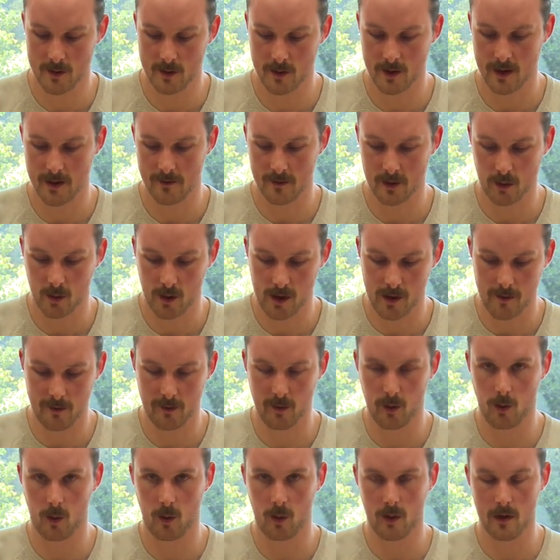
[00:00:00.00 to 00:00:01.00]
So they have
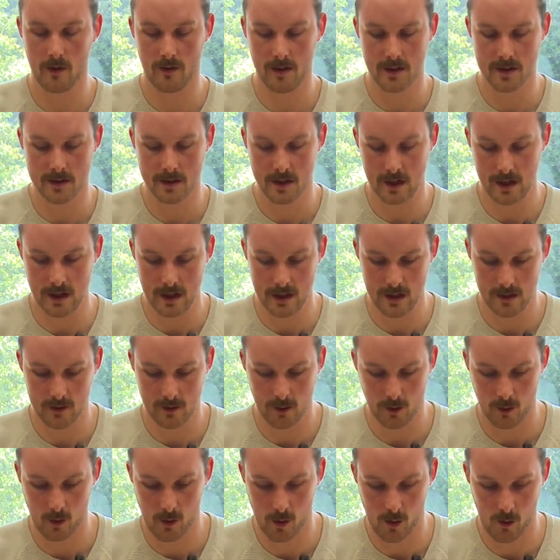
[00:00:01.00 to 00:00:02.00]
24 on this side.
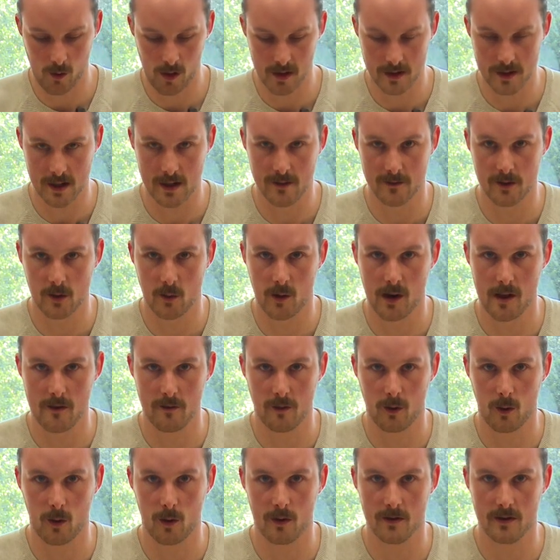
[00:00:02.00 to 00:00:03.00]
They're going to want to have
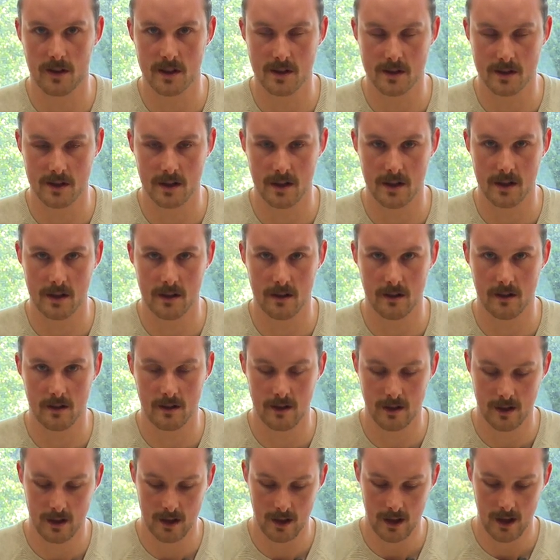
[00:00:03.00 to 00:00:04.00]
24 at this side,
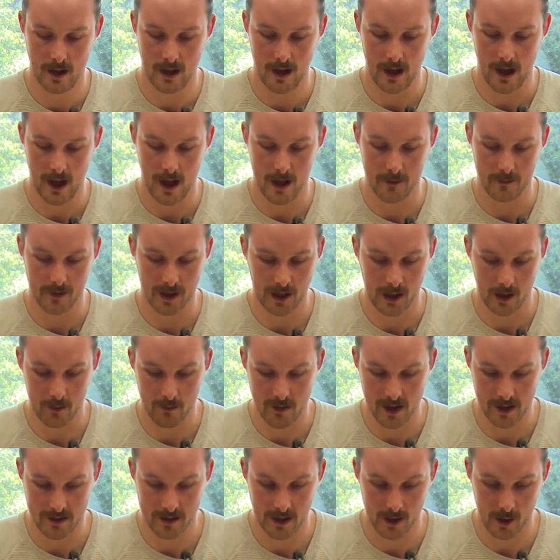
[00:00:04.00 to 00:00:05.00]
and they can
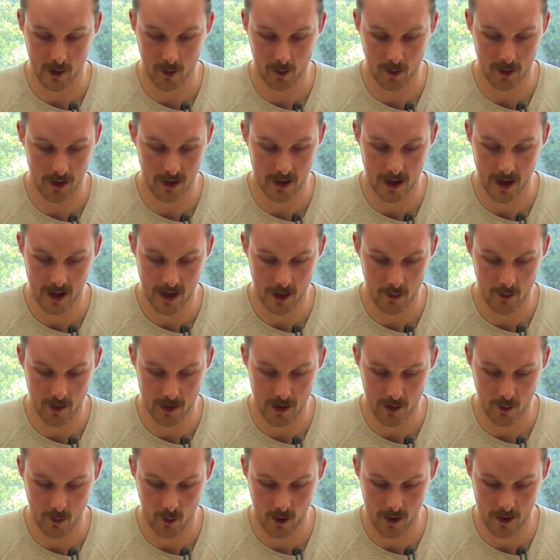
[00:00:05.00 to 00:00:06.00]
make that up in any way
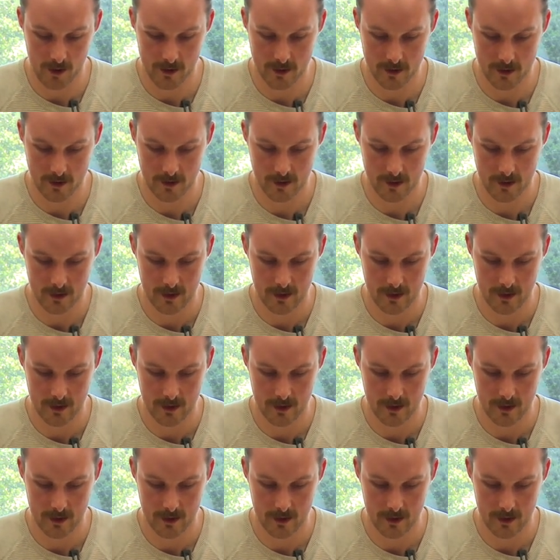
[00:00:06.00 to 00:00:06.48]
they want.